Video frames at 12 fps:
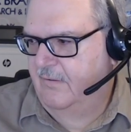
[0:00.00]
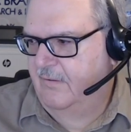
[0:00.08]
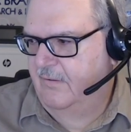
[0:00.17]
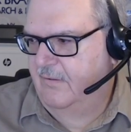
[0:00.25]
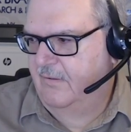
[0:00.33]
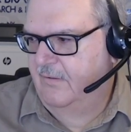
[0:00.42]

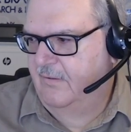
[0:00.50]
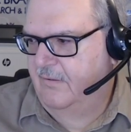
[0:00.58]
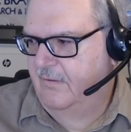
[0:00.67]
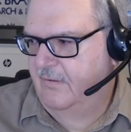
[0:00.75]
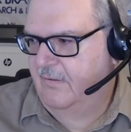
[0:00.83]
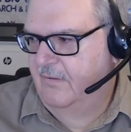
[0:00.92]

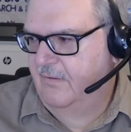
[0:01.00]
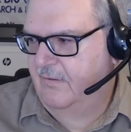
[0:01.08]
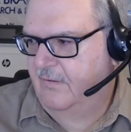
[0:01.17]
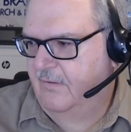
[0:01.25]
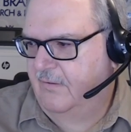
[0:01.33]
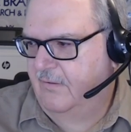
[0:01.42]

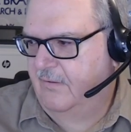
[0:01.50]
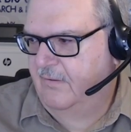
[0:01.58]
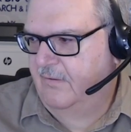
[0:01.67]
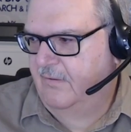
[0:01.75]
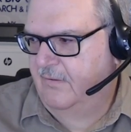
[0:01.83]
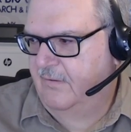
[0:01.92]

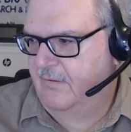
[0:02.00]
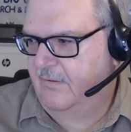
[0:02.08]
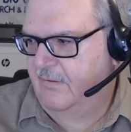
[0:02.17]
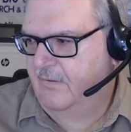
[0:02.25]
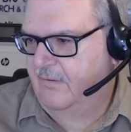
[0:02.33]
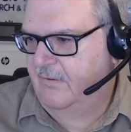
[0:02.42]

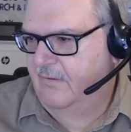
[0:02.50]
(not speaking)